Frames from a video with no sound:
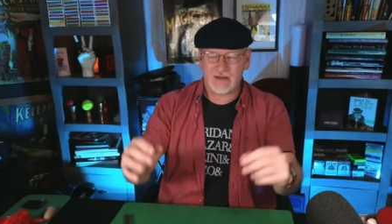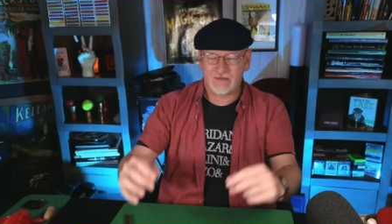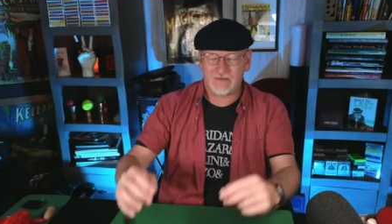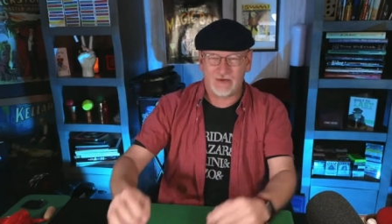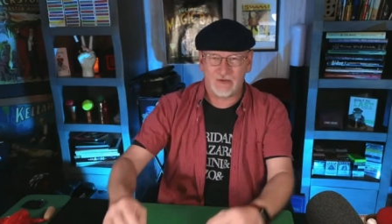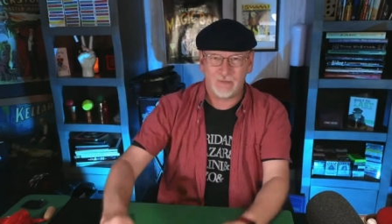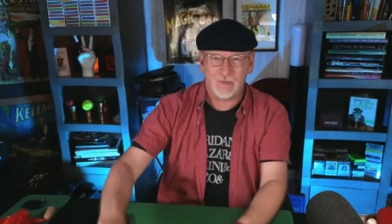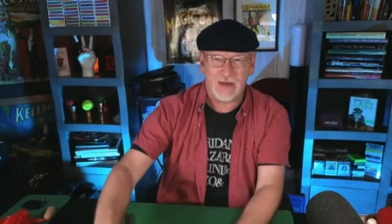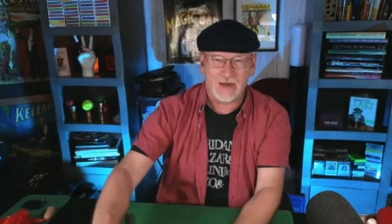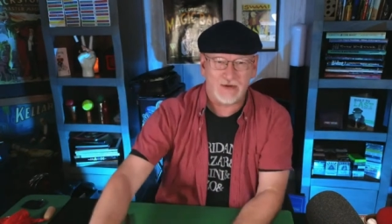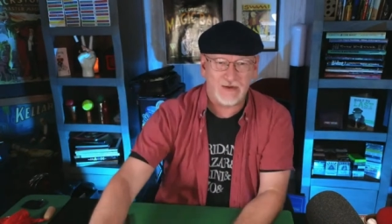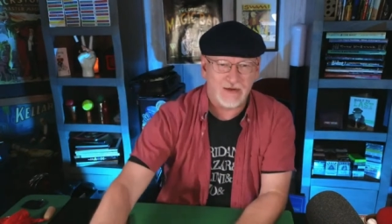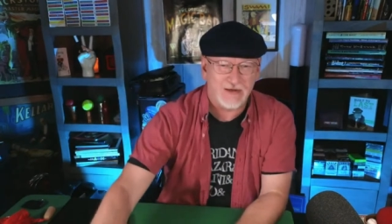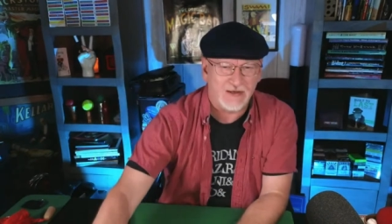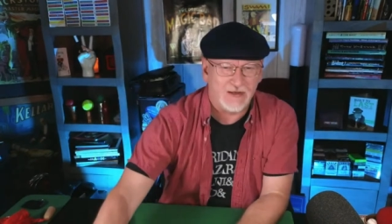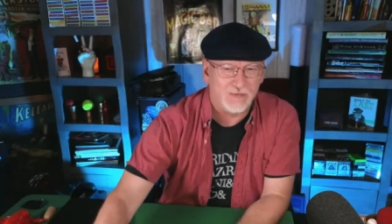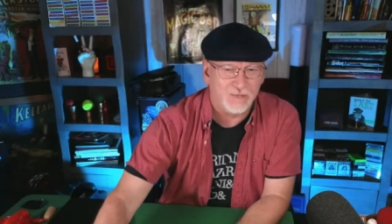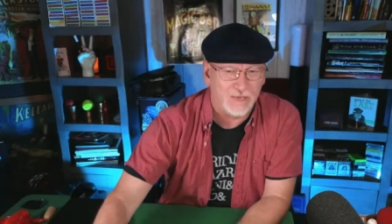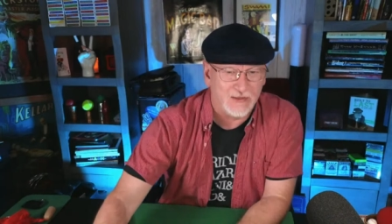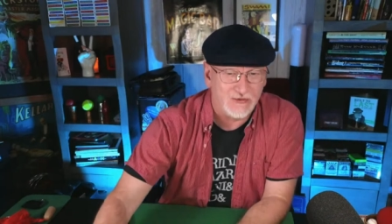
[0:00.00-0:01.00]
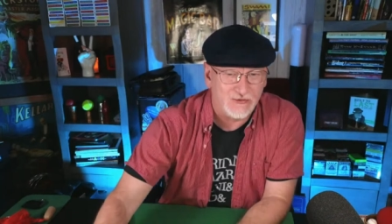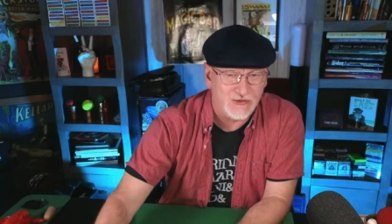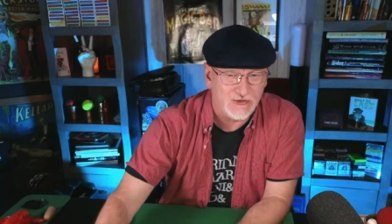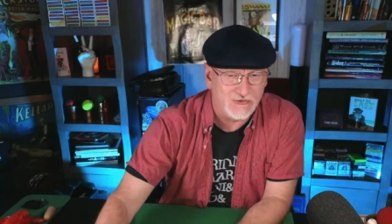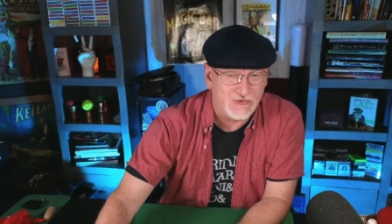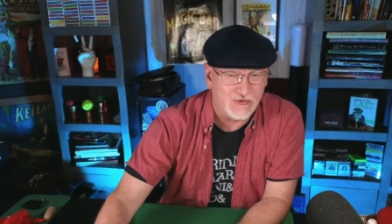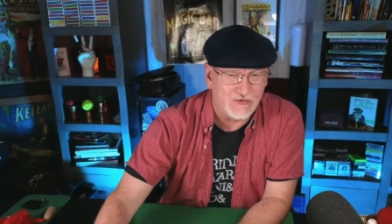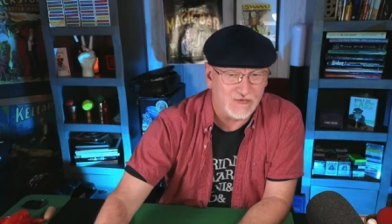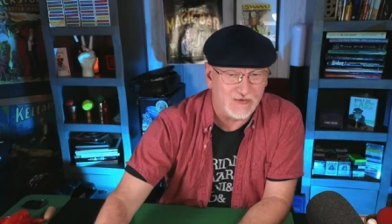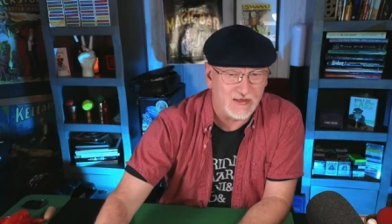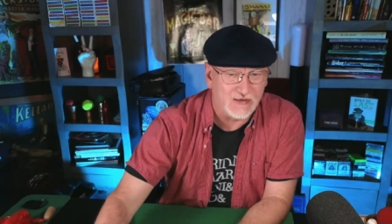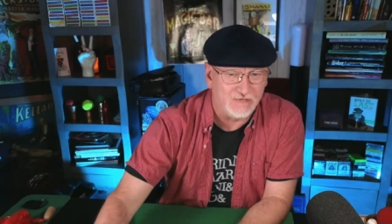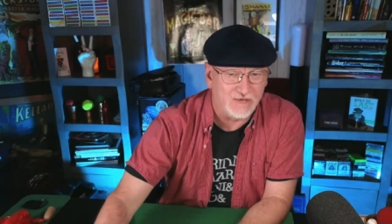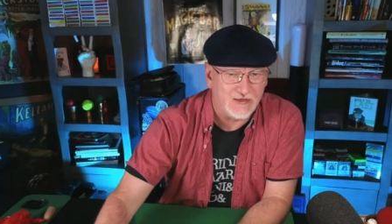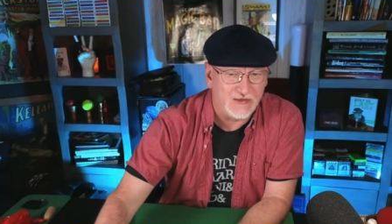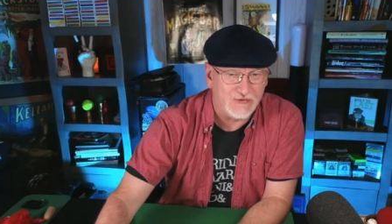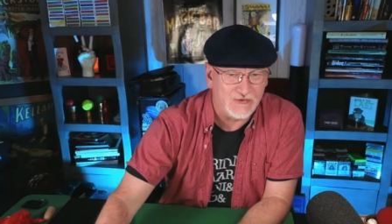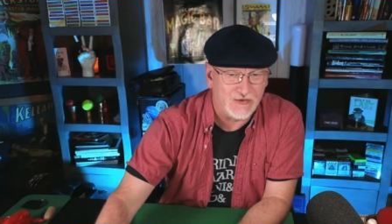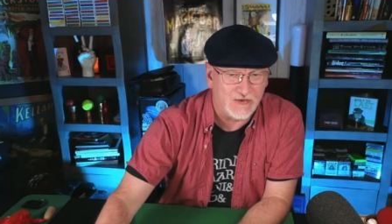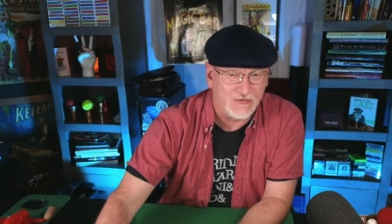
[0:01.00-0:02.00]
of American Magicians
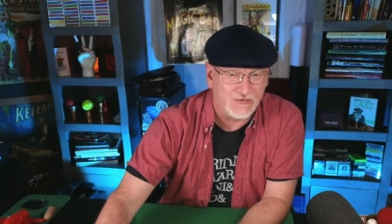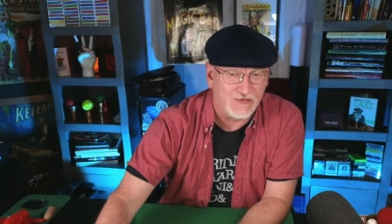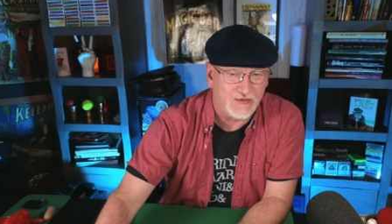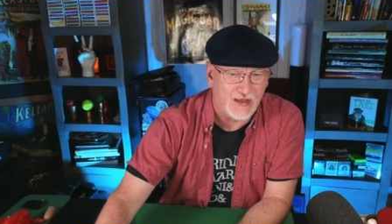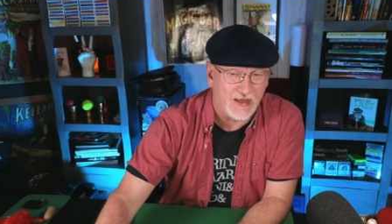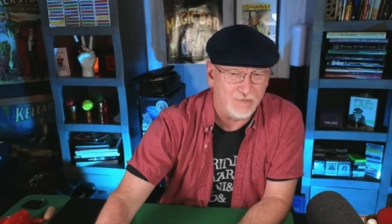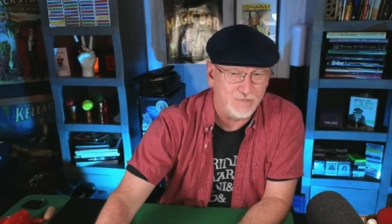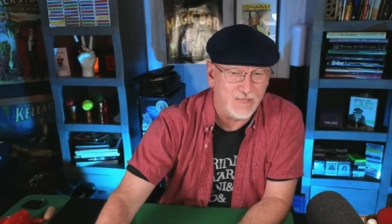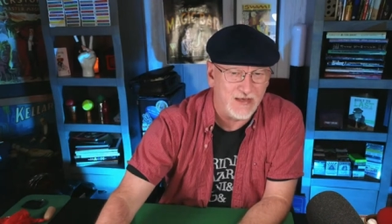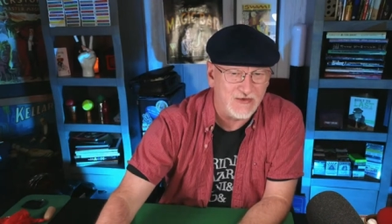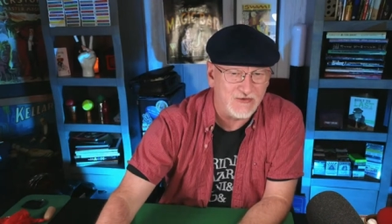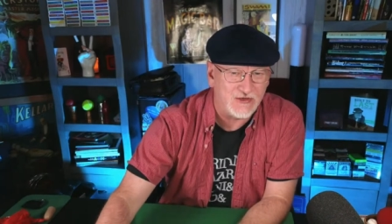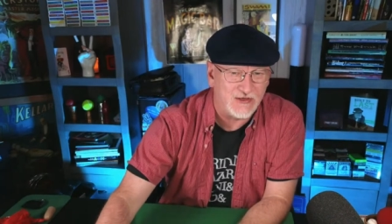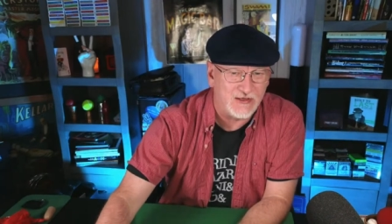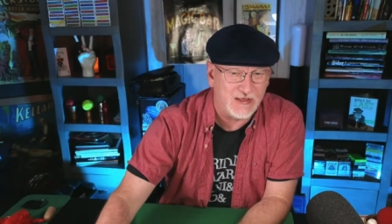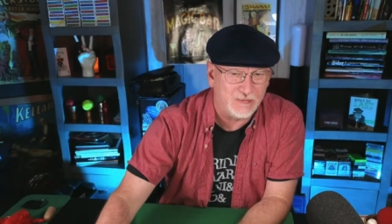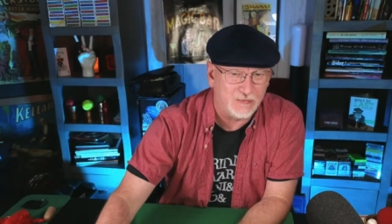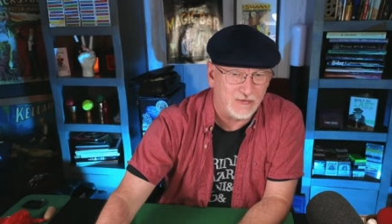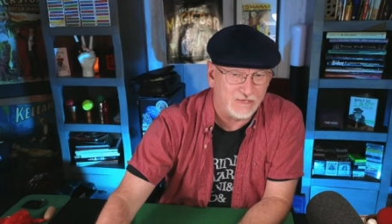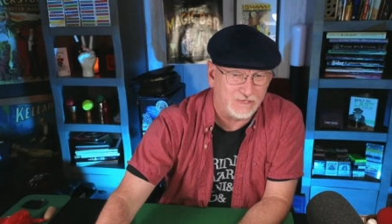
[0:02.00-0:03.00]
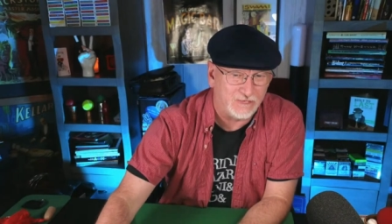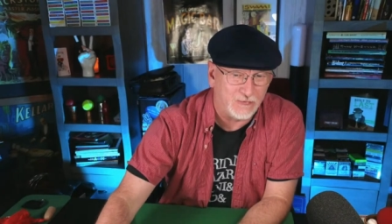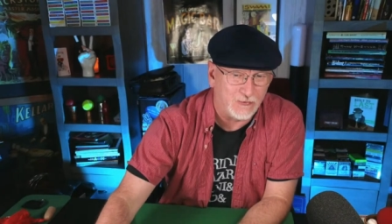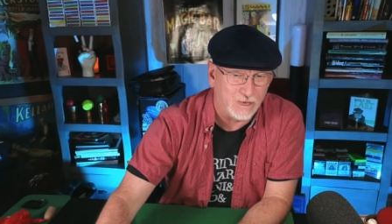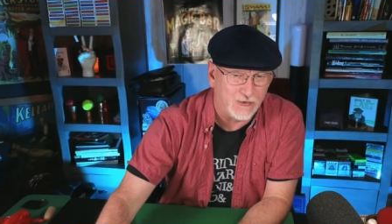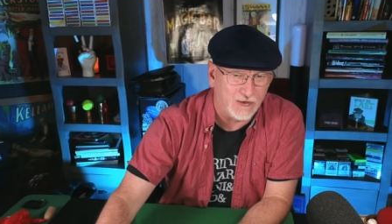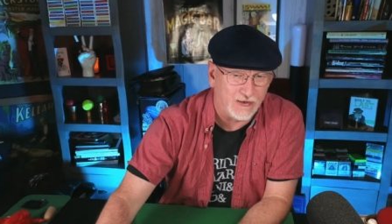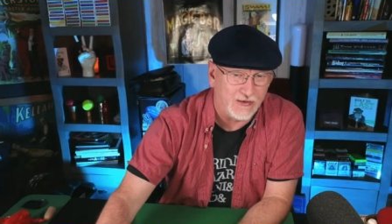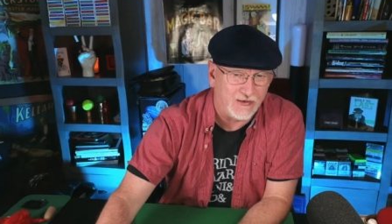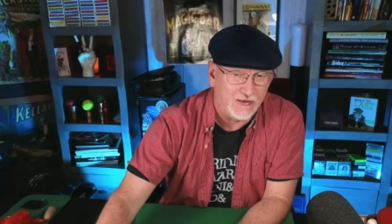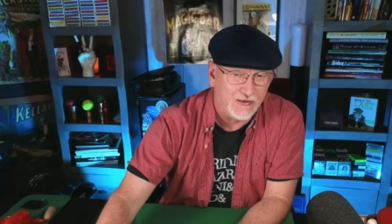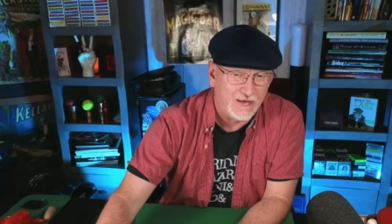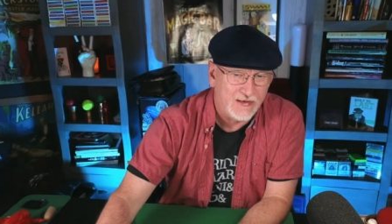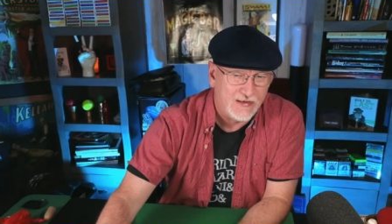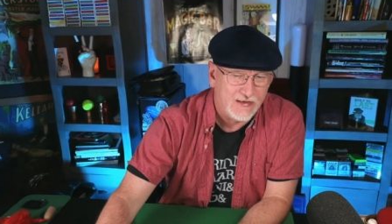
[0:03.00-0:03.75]
Conventions. I mentioned it before.